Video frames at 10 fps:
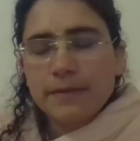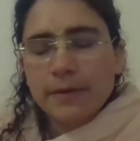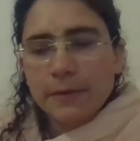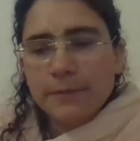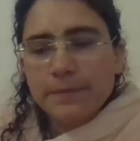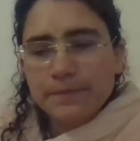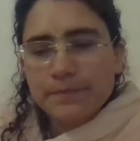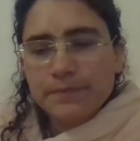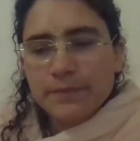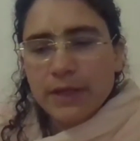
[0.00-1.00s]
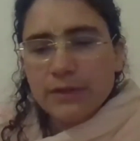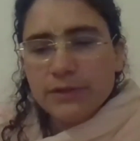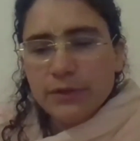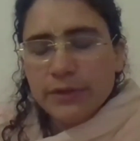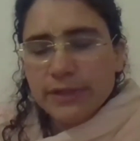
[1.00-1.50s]
You know?
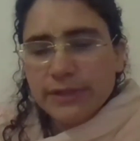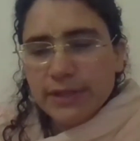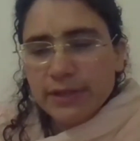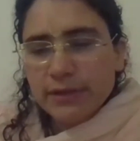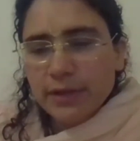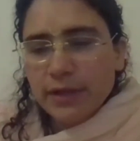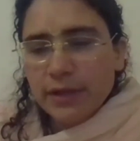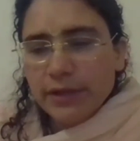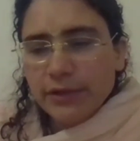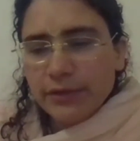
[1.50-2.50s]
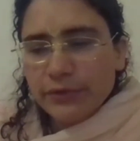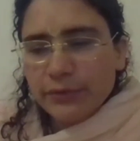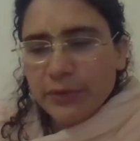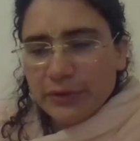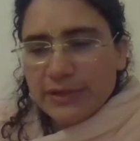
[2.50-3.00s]
So it is a, you know, the
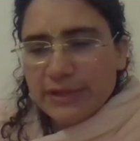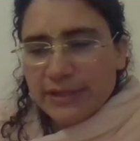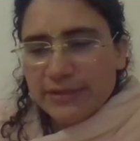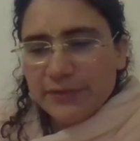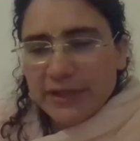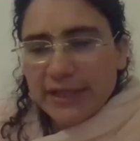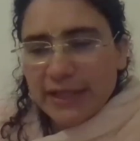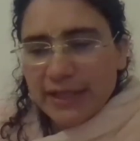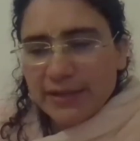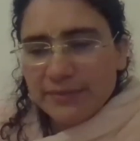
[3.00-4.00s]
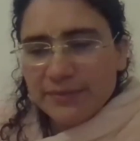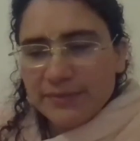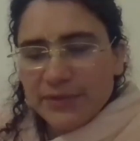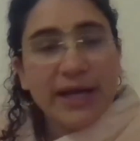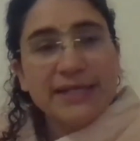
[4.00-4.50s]
world is really in a
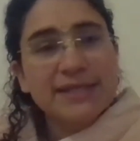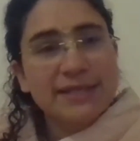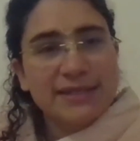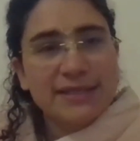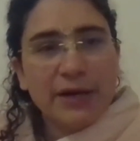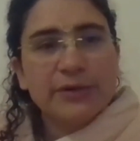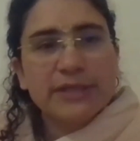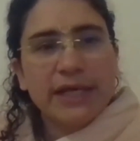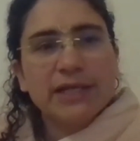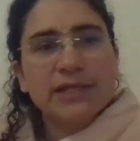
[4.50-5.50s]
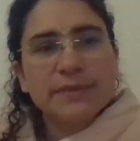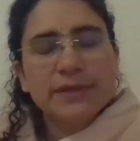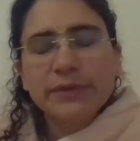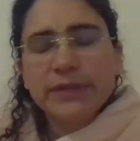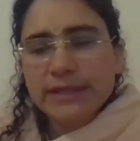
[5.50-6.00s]
crisis nowadays,
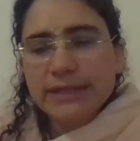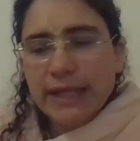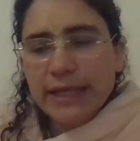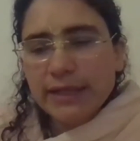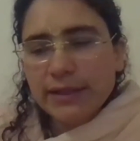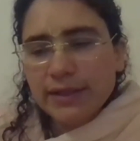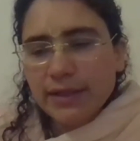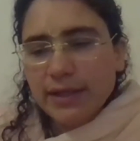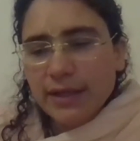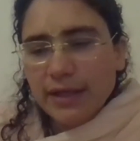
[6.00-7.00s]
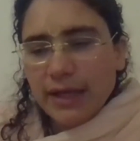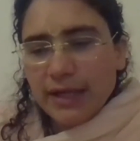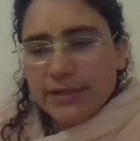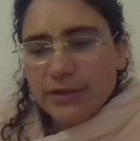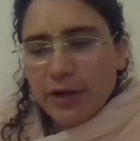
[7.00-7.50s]
but we can take it
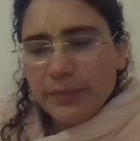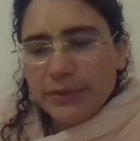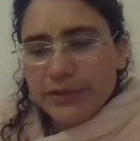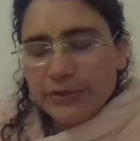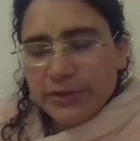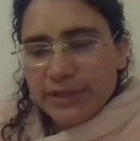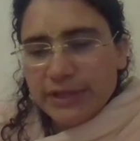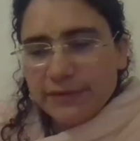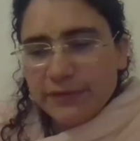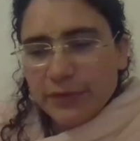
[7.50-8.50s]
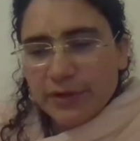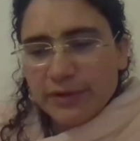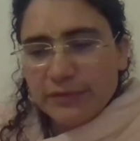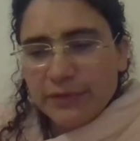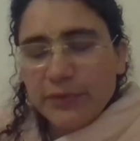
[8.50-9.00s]
as an opportunity
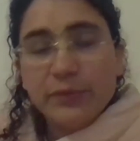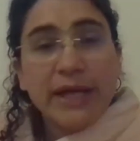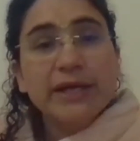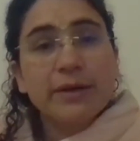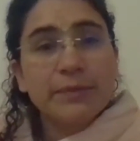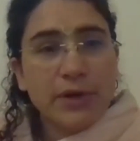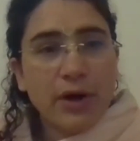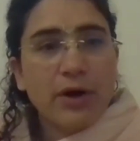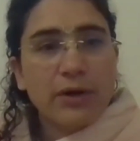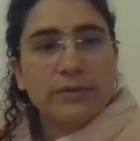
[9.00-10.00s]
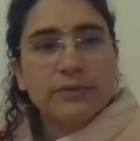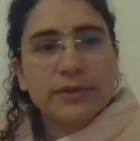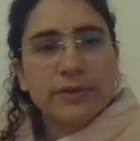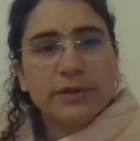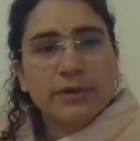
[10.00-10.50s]
for a wake-up call,
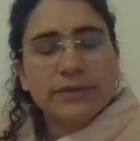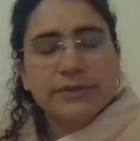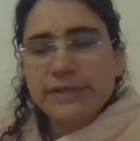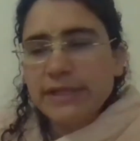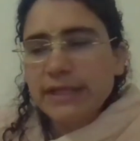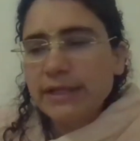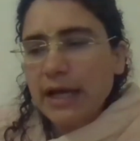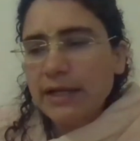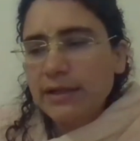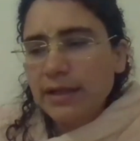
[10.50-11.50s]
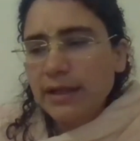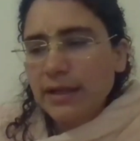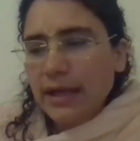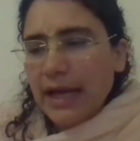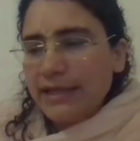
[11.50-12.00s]
you know, to see that
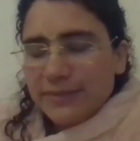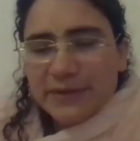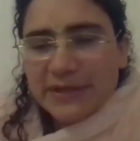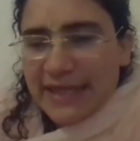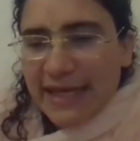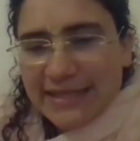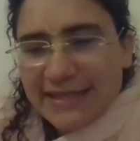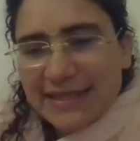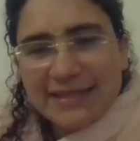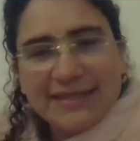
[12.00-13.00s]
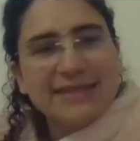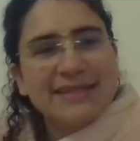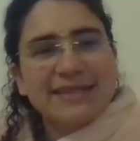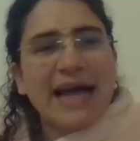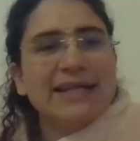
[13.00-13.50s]
exploitation
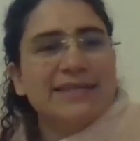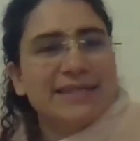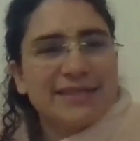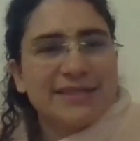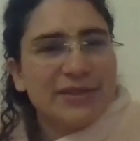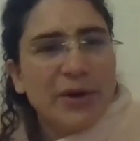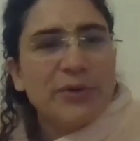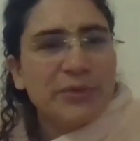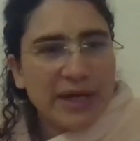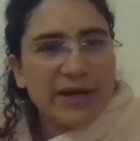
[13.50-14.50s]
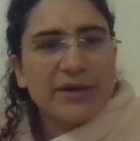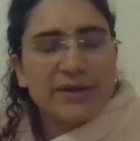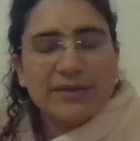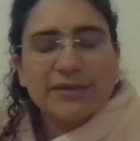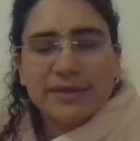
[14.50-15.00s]
lands us nowhere.